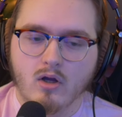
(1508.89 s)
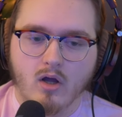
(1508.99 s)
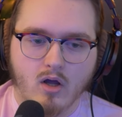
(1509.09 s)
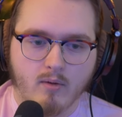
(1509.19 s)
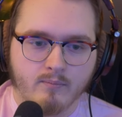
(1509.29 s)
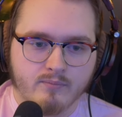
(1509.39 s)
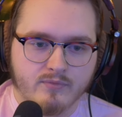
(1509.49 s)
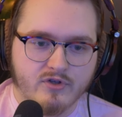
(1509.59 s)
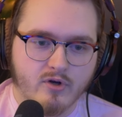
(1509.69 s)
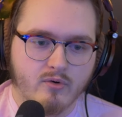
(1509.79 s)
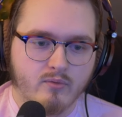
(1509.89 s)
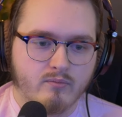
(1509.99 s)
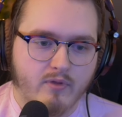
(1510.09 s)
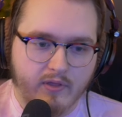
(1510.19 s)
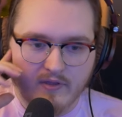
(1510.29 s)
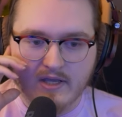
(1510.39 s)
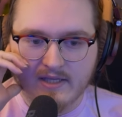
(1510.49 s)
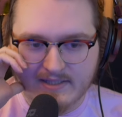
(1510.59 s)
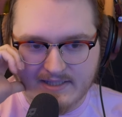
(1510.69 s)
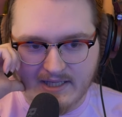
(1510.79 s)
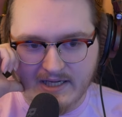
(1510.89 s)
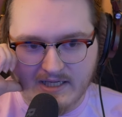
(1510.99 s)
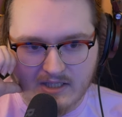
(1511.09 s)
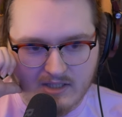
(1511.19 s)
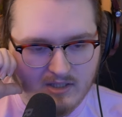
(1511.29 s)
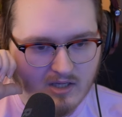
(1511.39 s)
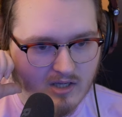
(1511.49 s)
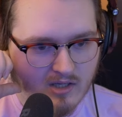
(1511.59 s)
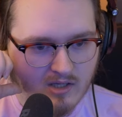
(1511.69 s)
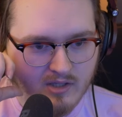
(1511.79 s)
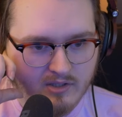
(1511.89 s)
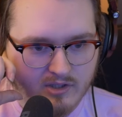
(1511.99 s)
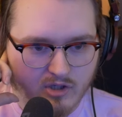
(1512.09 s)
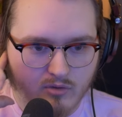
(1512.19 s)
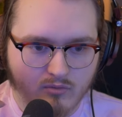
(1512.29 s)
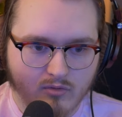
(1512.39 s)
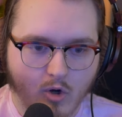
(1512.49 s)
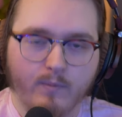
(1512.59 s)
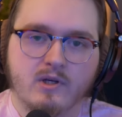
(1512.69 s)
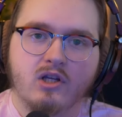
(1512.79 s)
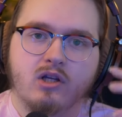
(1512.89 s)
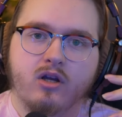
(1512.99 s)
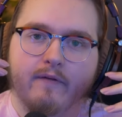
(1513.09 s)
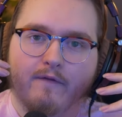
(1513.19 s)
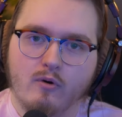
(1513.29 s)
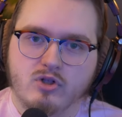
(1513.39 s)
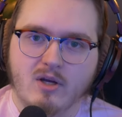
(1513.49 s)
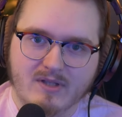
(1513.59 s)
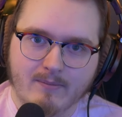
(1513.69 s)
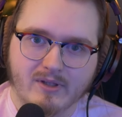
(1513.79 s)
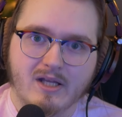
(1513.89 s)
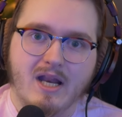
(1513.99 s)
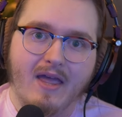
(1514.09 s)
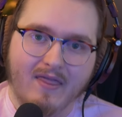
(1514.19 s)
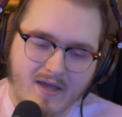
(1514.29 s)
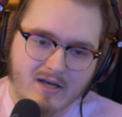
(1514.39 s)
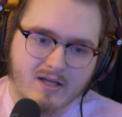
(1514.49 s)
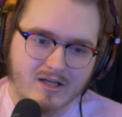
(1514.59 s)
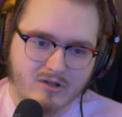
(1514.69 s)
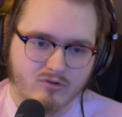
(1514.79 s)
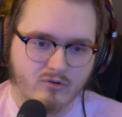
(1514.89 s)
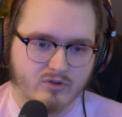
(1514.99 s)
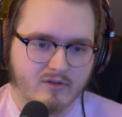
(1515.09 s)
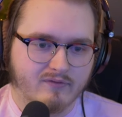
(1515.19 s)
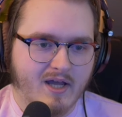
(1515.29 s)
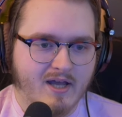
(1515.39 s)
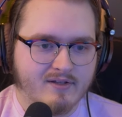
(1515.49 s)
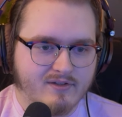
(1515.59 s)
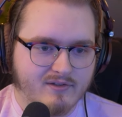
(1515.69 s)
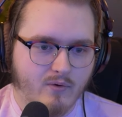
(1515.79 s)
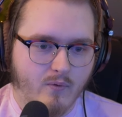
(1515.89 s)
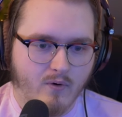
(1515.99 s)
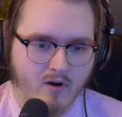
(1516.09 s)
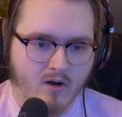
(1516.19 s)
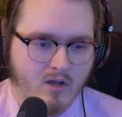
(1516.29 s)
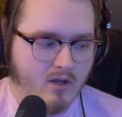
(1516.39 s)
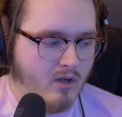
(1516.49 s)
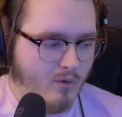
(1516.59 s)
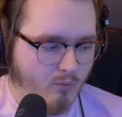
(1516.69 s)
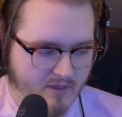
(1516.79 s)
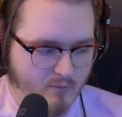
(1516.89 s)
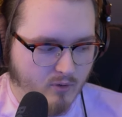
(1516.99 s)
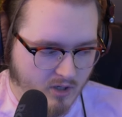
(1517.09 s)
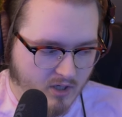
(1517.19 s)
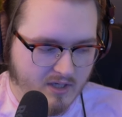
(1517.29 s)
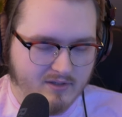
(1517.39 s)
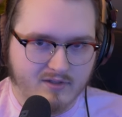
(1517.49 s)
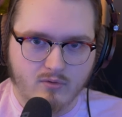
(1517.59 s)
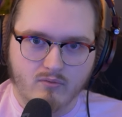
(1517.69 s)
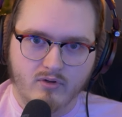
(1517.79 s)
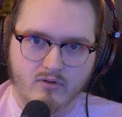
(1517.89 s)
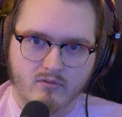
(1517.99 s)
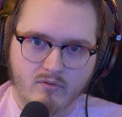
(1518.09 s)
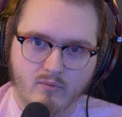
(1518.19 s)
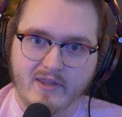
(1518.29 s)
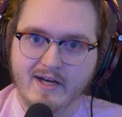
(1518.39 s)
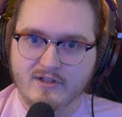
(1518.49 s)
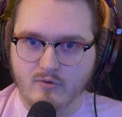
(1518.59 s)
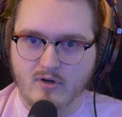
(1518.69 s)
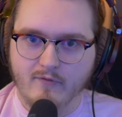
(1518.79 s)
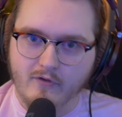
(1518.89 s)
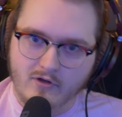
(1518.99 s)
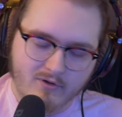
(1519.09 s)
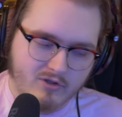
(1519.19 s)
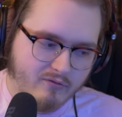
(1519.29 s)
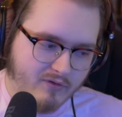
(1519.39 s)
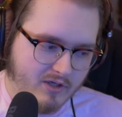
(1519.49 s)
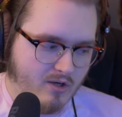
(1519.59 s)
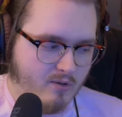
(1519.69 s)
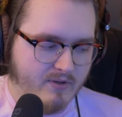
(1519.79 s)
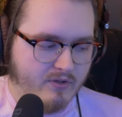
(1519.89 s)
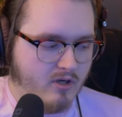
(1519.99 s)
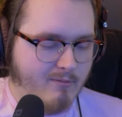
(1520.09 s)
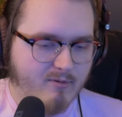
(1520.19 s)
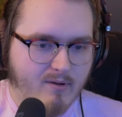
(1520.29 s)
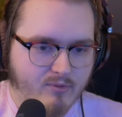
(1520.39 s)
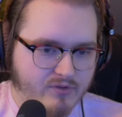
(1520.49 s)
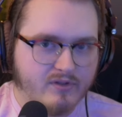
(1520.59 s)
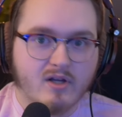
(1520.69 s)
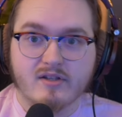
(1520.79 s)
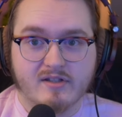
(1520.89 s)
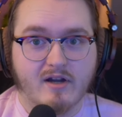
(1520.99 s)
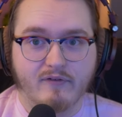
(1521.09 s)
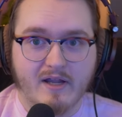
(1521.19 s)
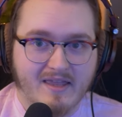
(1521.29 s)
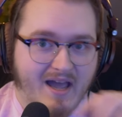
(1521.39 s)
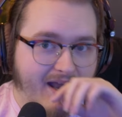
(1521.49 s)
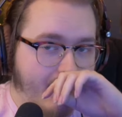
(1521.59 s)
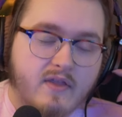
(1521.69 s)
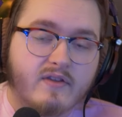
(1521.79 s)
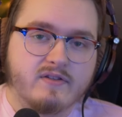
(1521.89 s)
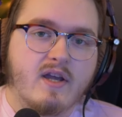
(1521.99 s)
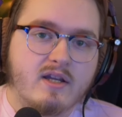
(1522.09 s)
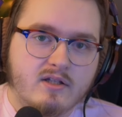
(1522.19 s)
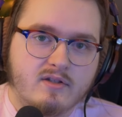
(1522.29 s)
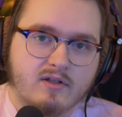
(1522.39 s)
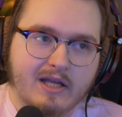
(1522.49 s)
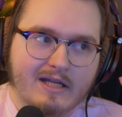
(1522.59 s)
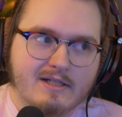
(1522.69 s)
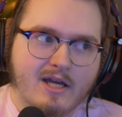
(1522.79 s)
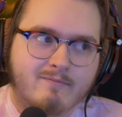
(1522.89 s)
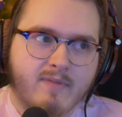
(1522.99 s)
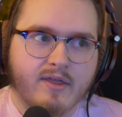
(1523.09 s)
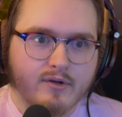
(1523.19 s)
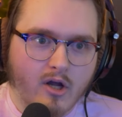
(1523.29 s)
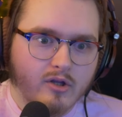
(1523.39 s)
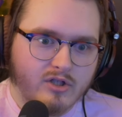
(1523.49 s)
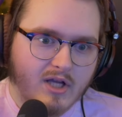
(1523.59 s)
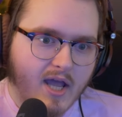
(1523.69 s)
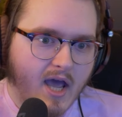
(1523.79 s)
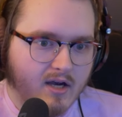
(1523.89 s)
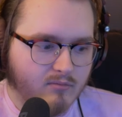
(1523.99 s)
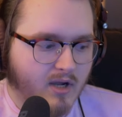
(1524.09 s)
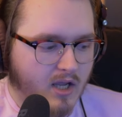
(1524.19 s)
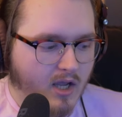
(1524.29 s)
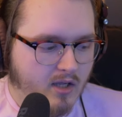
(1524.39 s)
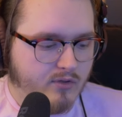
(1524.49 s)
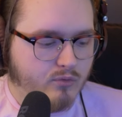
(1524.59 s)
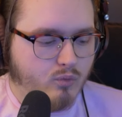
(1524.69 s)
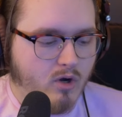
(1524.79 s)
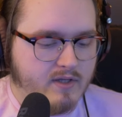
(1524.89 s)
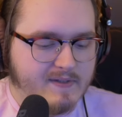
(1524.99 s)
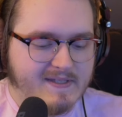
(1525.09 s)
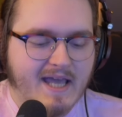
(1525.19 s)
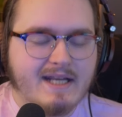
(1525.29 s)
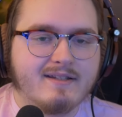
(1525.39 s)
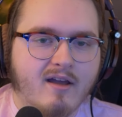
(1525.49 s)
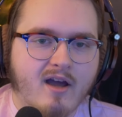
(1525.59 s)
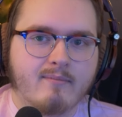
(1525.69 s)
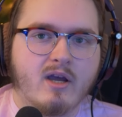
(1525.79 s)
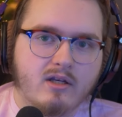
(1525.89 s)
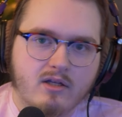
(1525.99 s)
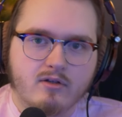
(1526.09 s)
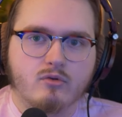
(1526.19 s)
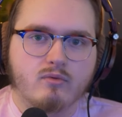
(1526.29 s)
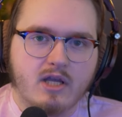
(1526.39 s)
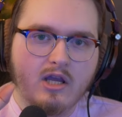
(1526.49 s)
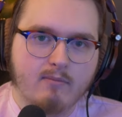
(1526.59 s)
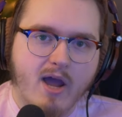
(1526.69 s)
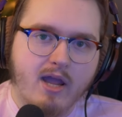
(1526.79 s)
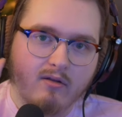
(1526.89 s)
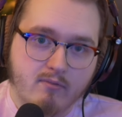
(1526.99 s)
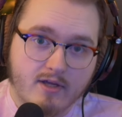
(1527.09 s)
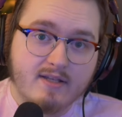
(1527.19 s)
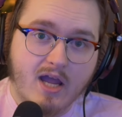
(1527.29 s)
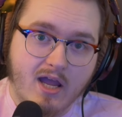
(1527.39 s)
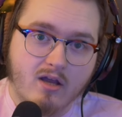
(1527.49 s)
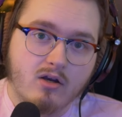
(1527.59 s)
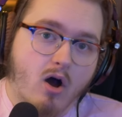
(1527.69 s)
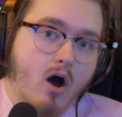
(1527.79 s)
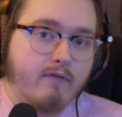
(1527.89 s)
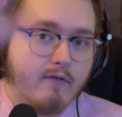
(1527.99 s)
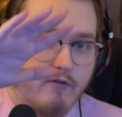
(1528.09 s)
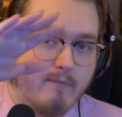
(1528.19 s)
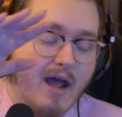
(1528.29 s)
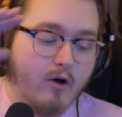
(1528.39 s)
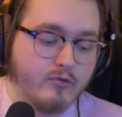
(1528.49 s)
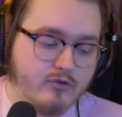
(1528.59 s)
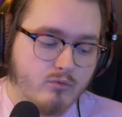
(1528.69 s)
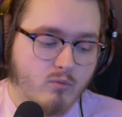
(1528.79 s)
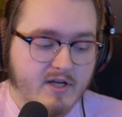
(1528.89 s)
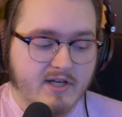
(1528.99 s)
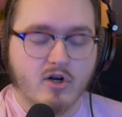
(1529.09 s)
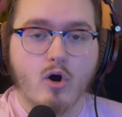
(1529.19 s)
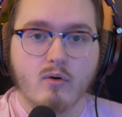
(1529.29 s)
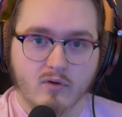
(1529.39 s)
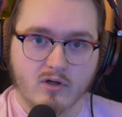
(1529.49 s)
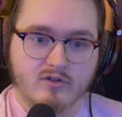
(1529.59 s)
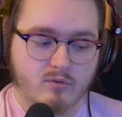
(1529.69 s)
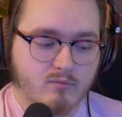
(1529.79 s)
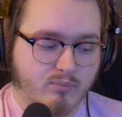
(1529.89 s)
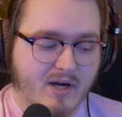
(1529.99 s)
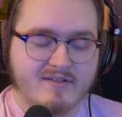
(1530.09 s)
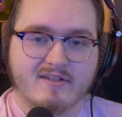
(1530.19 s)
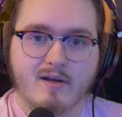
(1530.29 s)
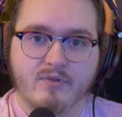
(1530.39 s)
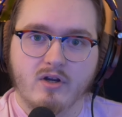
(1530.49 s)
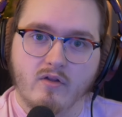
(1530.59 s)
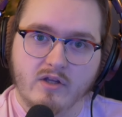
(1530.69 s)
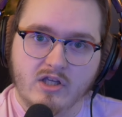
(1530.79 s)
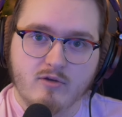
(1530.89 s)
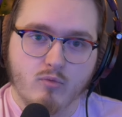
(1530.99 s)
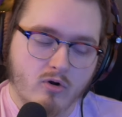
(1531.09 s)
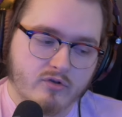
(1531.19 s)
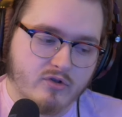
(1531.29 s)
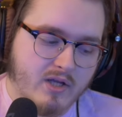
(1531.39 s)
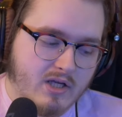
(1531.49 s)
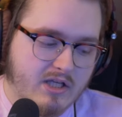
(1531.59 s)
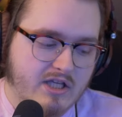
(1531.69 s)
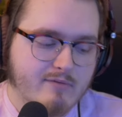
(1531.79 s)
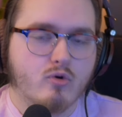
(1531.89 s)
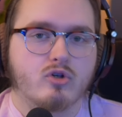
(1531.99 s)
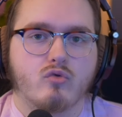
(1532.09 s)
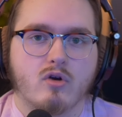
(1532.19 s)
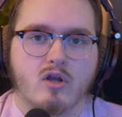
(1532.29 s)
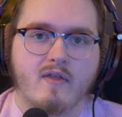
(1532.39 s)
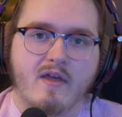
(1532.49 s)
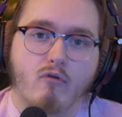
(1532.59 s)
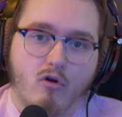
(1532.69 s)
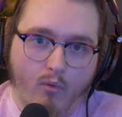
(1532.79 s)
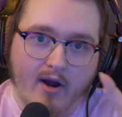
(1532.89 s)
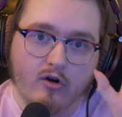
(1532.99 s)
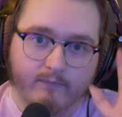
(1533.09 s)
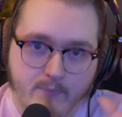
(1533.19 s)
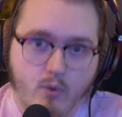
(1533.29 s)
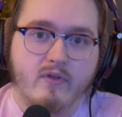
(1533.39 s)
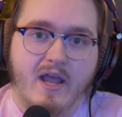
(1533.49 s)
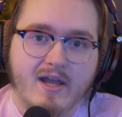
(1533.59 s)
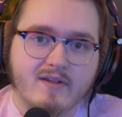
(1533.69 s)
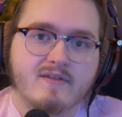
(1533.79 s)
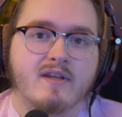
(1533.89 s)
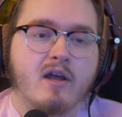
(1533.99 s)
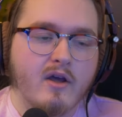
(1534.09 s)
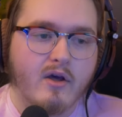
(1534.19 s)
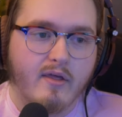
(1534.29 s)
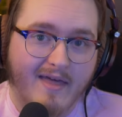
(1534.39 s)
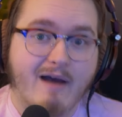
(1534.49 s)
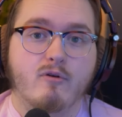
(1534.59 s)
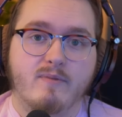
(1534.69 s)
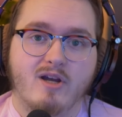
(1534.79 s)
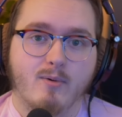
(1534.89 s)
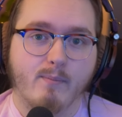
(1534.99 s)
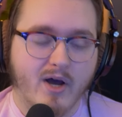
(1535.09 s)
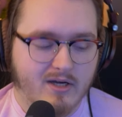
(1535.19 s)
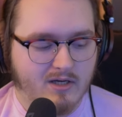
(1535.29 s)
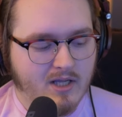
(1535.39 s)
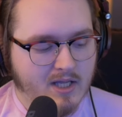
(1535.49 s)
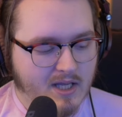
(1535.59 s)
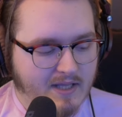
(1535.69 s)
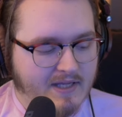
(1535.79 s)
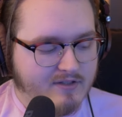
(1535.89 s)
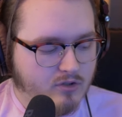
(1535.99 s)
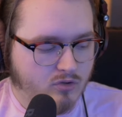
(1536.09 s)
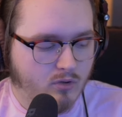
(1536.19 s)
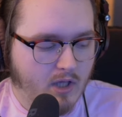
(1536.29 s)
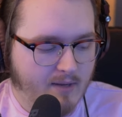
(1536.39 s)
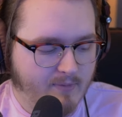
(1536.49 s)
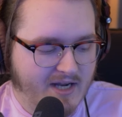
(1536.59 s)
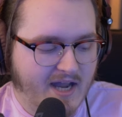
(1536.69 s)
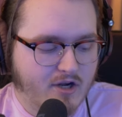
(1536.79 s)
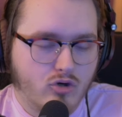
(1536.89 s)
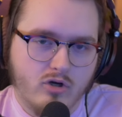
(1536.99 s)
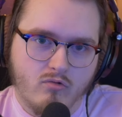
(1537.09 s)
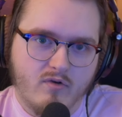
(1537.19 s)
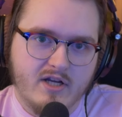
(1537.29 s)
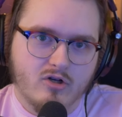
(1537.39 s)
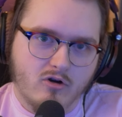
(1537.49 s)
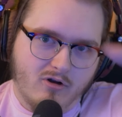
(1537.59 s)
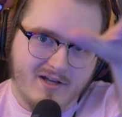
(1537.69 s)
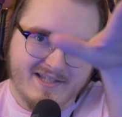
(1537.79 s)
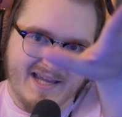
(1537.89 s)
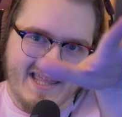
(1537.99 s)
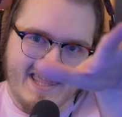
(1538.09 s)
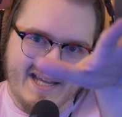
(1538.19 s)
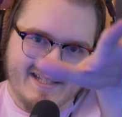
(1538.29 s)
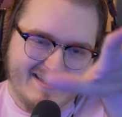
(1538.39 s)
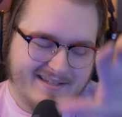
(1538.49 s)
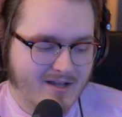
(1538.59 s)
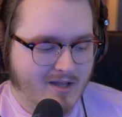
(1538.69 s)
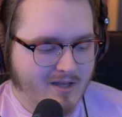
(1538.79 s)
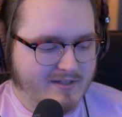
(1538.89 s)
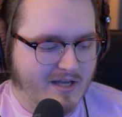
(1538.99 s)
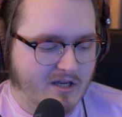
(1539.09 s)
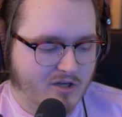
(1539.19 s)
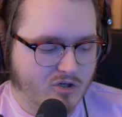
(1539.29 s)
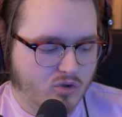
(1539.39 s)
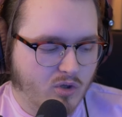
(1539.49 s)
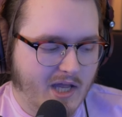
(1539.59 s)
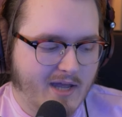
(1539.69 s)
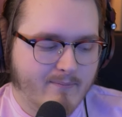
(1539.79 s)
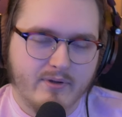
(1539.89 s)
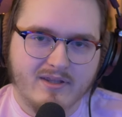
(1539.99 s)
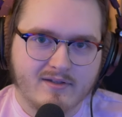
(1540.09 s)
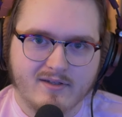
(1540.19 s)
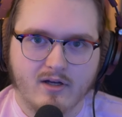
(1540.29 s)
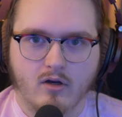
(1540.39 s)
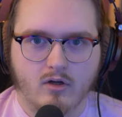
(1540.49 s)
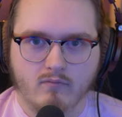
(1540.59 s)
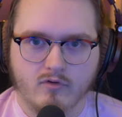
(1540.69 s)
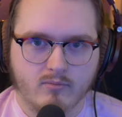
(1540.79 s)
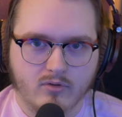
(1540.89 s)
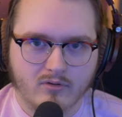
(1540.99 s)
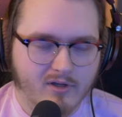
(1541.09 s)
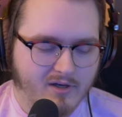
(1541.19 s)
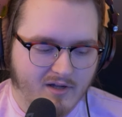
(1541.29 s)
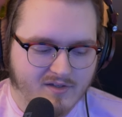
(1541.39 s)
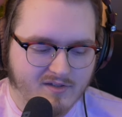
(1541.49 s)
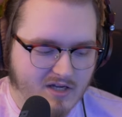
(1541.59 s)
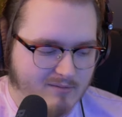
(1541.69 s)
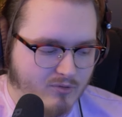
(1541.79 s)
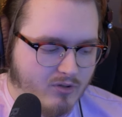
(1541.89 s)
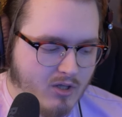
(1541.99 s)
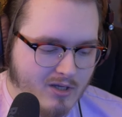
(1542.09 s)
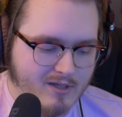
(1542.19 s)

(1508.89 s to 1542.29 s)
Um, so things like, uh, you know, opening a Photoshop template and then hitting Control Shift S, or one that we're going to get to, the, the one that I showed off in the original video about the comic bubbles, stuff like that. And the second, like, kind of methodology I had in my head was anytime I need to take my, this hand off of the mouse to reach over to press something on the keyboard. So like a keyboard shortcut that requires both hands, that would become a button, and that's Control M. Like, I could reach across like this to hit Control M, but that's like uncomfortable and not sustainable.